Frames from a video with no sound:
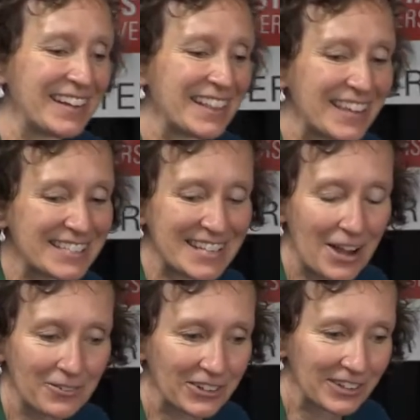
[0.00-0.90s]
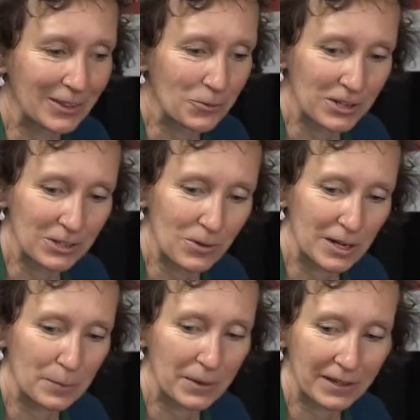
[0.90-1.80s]
That's not really the one you
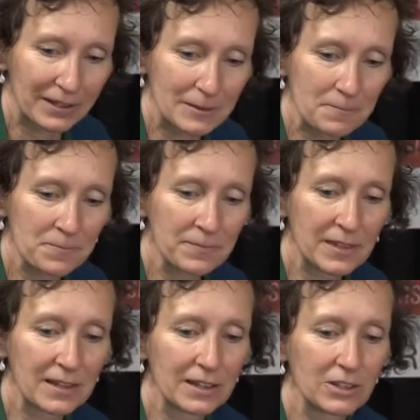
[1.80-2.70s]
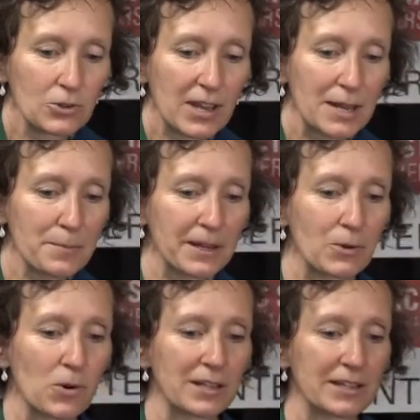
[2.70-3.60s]
want to pick. You can
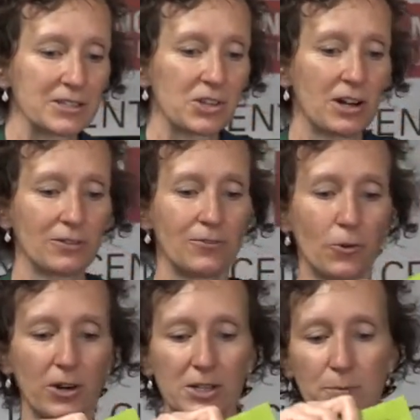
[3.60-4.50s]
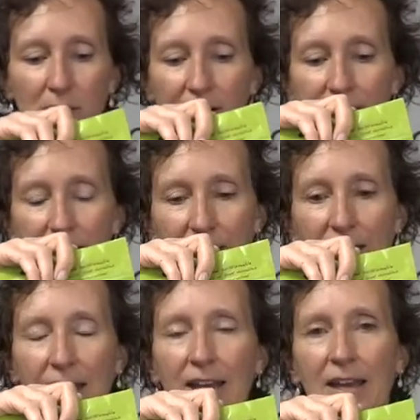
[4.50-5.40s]
pick one that's called forest moss,
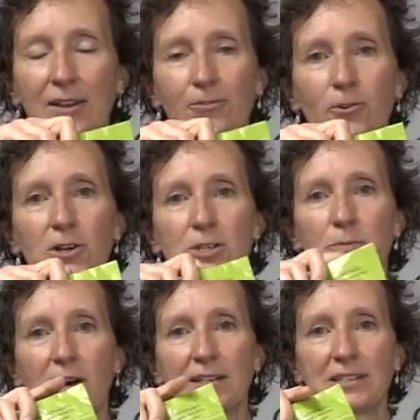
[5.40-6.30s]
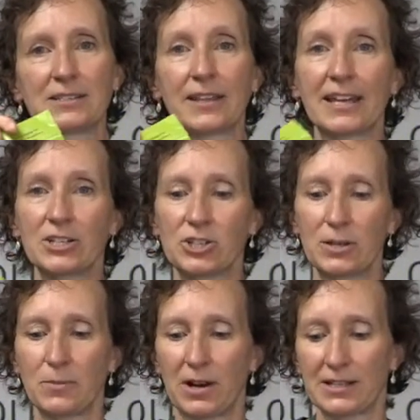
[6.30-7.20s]
and forest moss is like
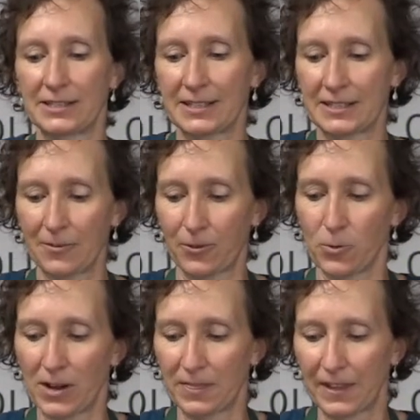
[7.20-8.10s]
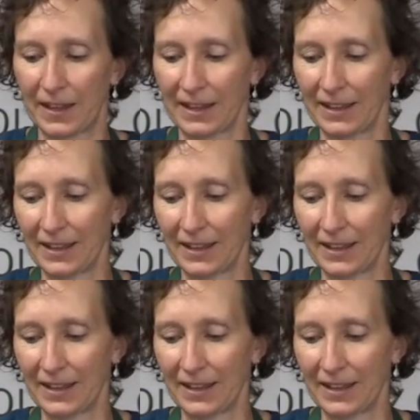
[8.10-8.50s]
sheet moss except for one thing.